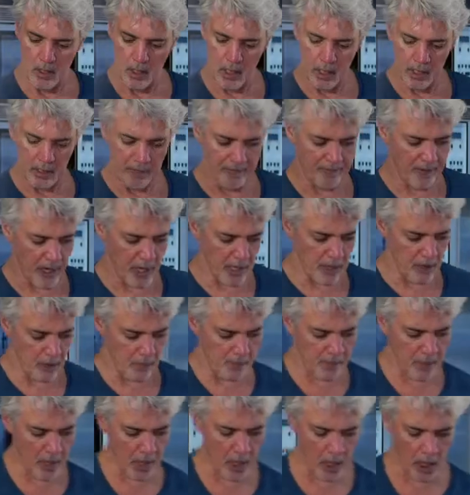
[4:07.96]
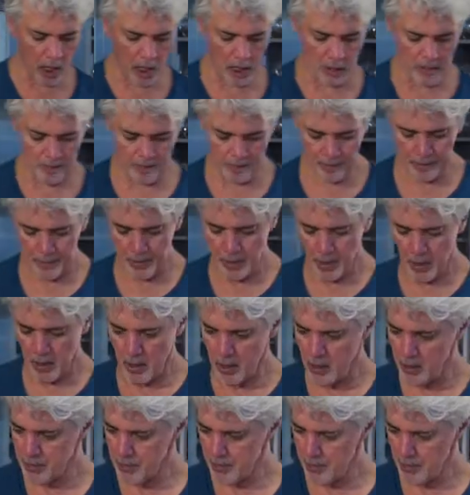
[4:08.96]
And the final part
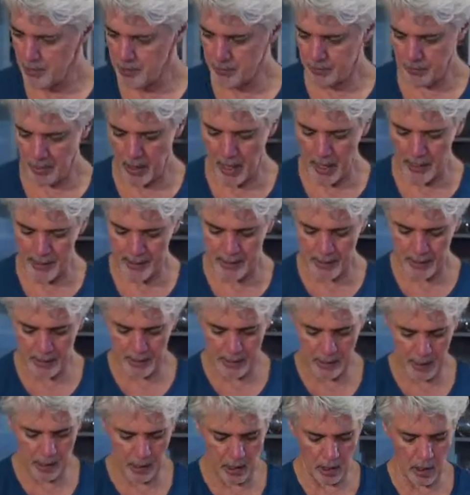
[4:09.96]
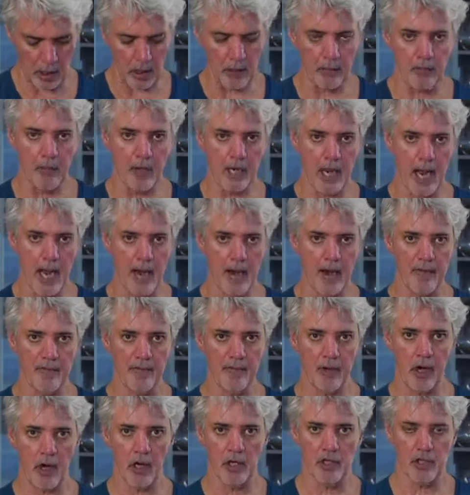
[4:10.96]
is this process here, and we
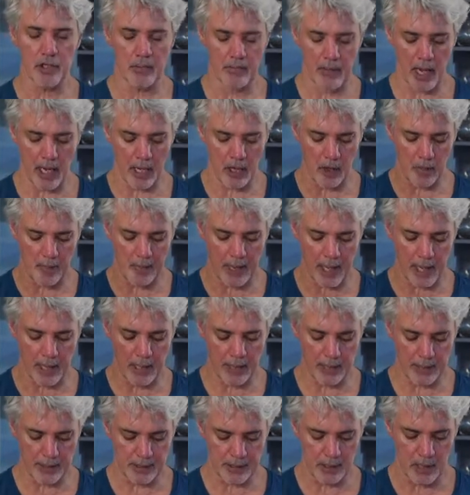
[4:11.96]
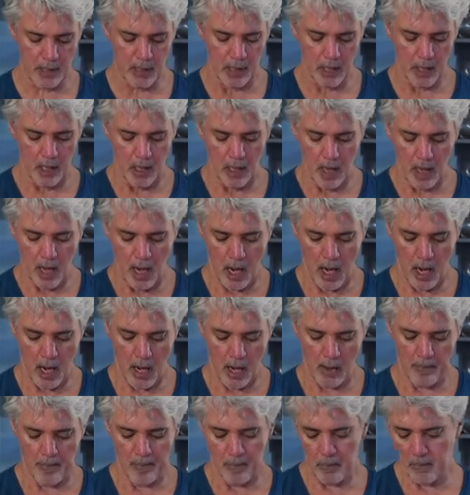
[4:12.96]
have our tomato paste.
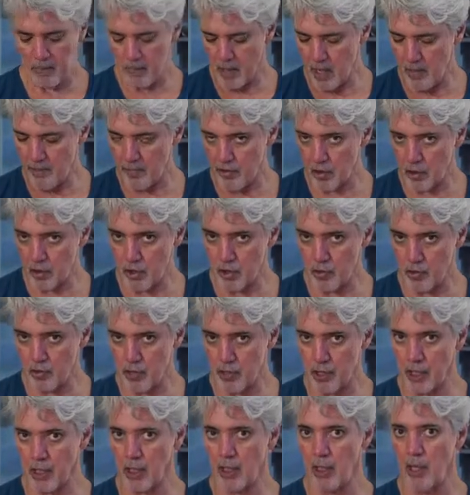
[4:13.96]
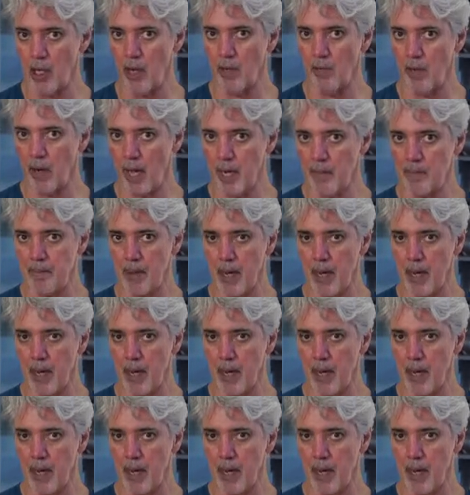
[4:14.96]
If you're using a red